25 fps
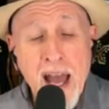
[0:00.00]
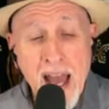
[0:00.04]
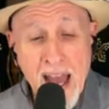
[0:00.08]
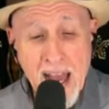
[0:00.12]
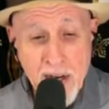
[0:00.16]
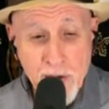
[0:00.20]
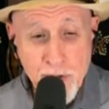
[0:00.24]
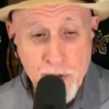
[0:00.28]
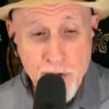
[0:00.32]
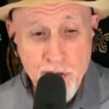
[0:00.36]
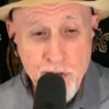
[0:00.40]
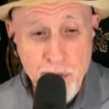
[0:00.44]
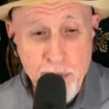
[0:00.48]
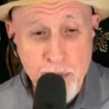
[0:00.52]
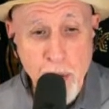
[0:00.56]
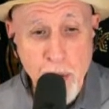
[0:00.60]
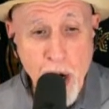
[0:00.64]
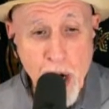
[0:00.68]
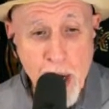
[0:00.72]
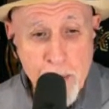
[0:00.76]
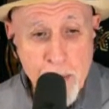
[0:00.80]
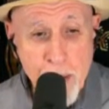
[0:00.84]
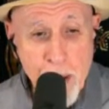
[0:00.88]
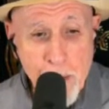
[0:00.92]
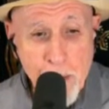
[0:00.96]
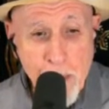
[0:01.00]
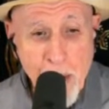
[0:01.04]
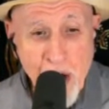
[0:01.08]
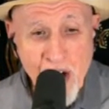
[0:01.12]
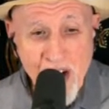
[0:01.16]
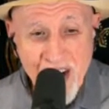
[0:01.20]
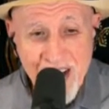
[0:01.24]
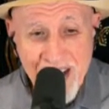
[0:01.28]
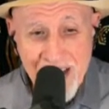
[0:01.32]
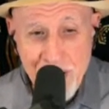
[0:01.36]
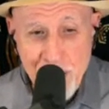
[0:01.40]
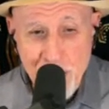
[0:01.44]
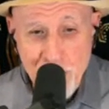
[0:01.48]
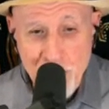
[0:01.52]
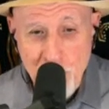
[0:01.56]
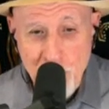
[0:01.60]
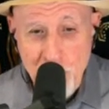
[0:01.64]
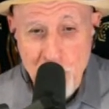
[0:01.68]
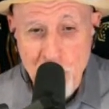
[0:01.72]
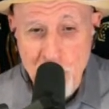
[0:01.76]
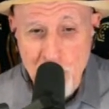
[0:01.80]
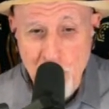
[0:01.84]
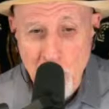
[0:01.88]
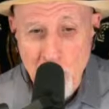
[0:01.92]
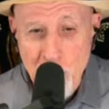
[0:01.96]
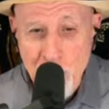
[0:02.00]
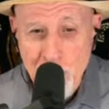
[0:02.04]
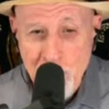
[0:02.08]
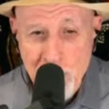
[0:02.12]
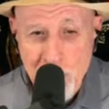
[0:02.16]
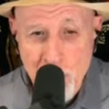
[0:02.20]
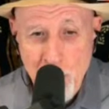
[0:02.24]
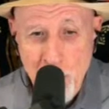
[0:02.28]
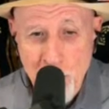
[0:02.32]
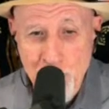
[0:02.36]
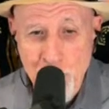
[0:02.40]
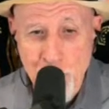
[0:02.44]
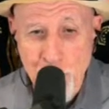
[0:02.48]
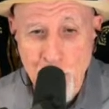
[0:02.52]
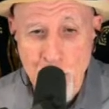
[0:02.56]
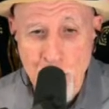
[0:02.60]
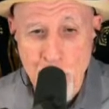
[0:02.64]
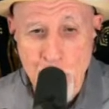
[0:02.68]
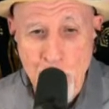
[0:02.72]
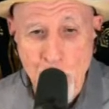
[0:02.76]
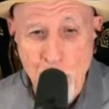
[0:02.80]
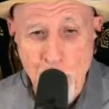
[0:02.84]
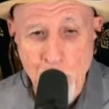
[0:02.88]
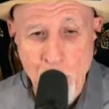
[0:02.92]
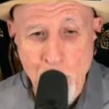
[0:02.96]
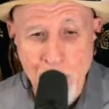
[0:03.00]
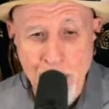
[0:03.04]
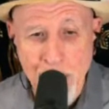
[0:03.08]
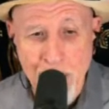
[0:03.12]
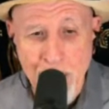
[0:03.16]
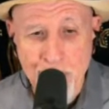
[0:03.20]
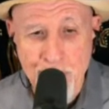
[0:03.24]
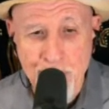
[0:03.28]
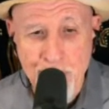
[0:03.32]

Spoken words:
Actress Barbara Parkins, who is mostly known for her role